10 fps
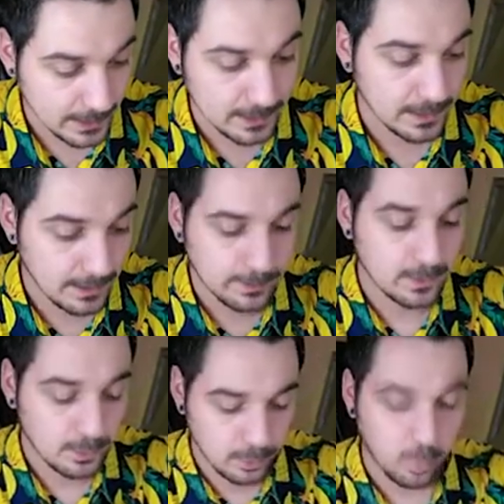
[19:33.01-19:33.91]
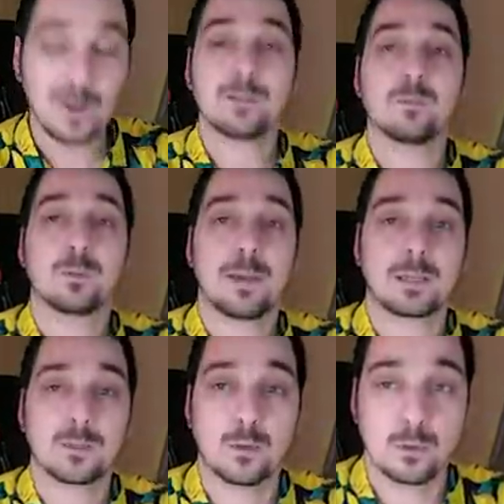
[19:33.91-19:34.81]
ten, eleven, twelve more
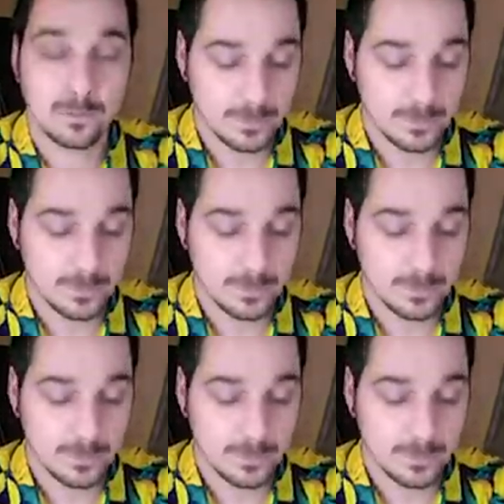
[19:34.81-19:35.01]
packs to go.